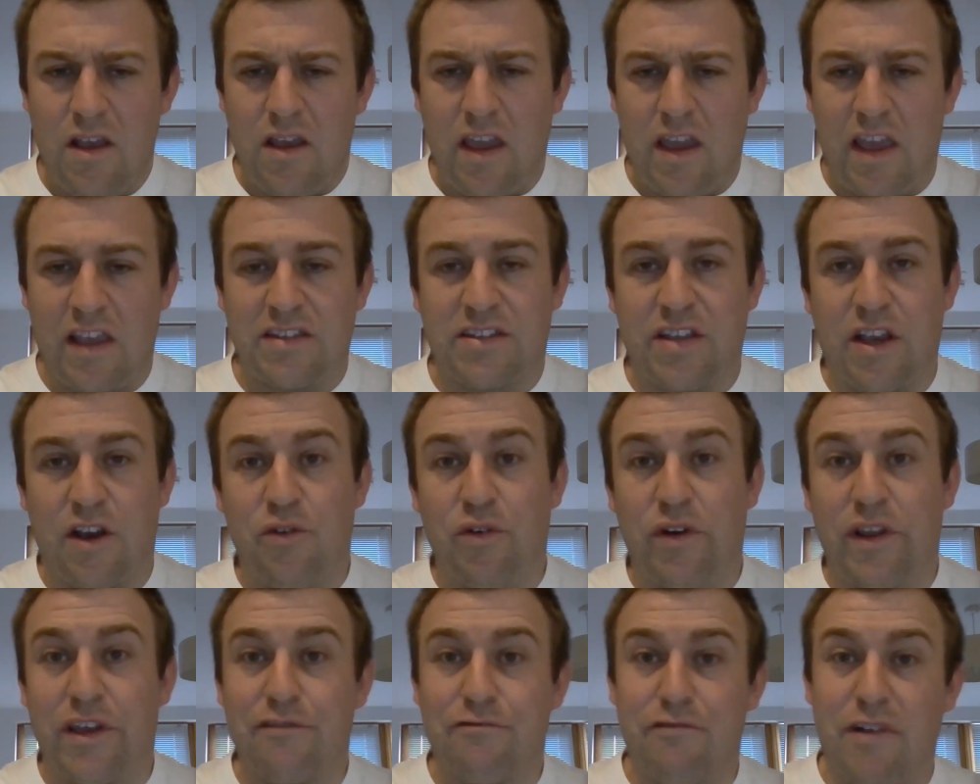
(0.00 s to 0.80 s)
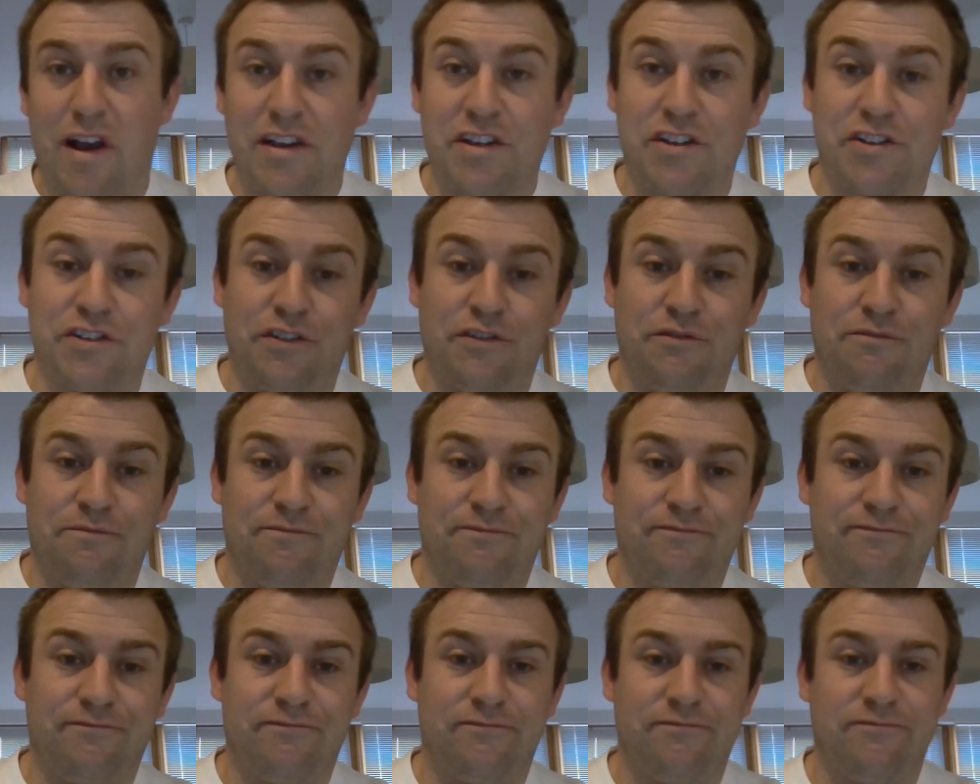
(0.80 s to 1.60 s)
It's wholly irrational,
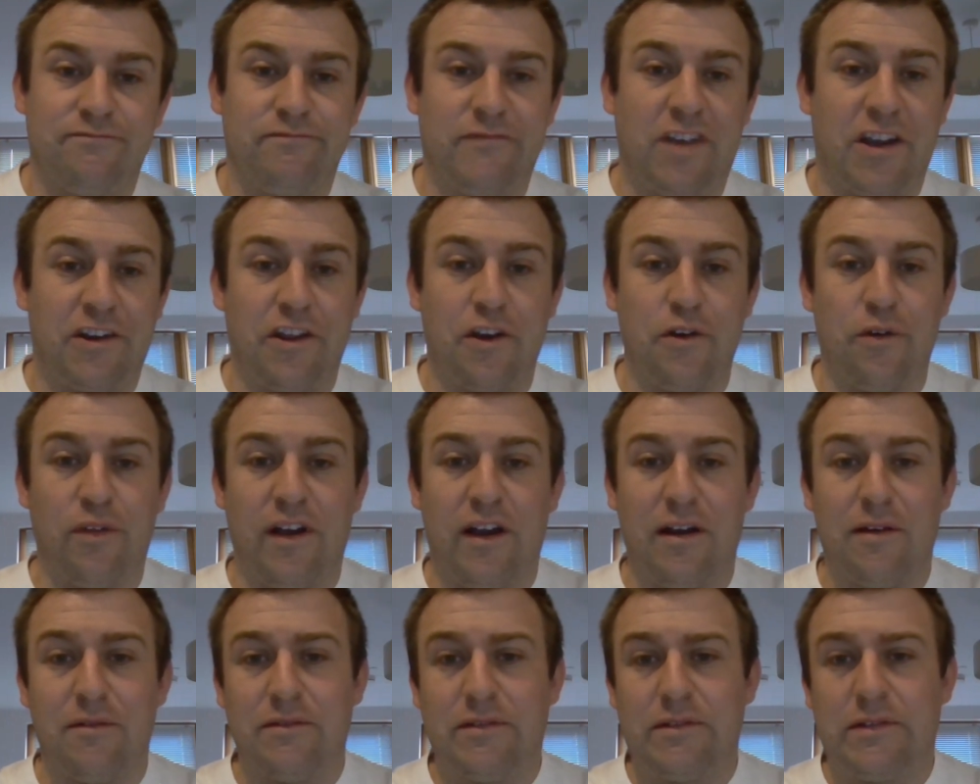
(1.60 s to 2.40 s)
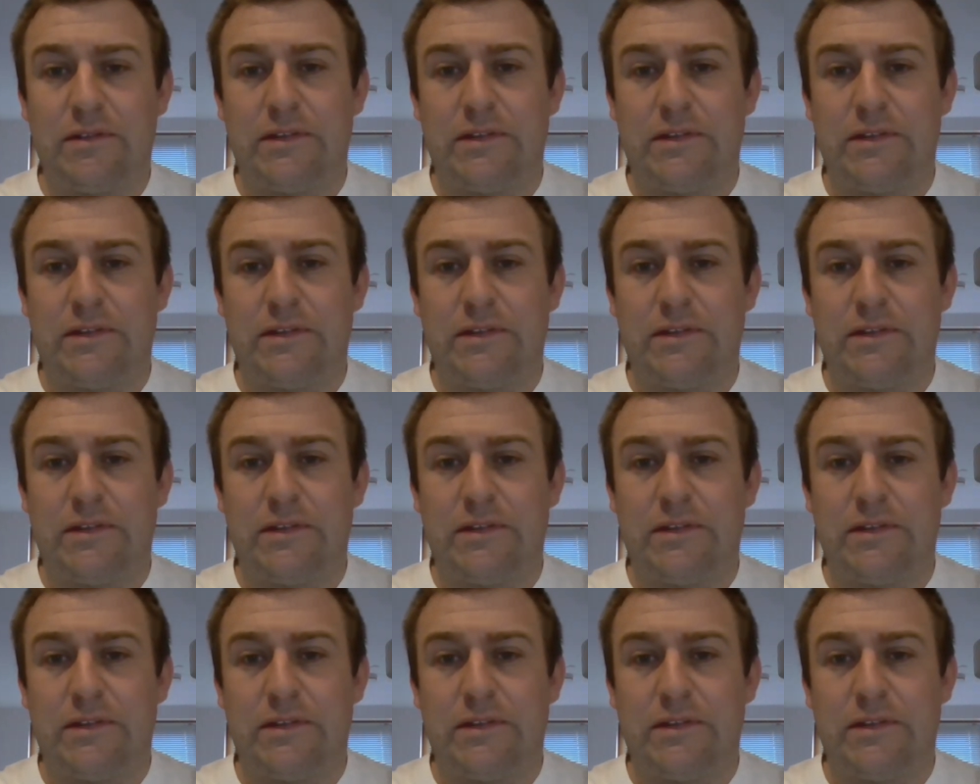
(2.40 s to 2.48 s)
I know that,